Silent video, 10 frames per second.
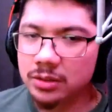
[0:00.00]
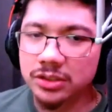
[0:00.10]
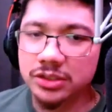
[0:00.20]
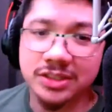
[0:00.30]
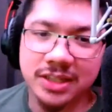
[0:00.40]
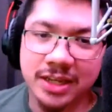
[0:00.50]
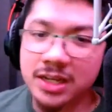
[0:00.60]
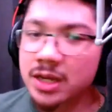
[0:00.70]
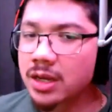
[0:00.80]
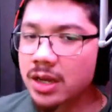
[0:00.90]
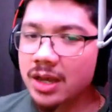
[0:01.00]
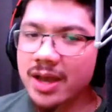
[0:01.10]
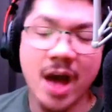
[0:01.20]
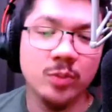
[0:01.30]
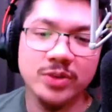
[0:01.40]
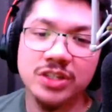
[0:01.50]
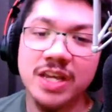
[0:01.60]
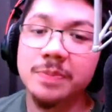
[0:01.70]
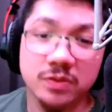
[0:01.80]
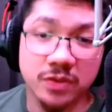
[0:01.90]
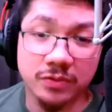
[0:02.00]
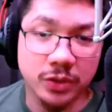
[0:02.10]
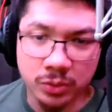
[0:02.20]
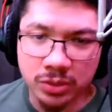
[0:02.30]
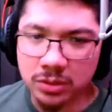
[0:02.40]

she said. How perceptive of you.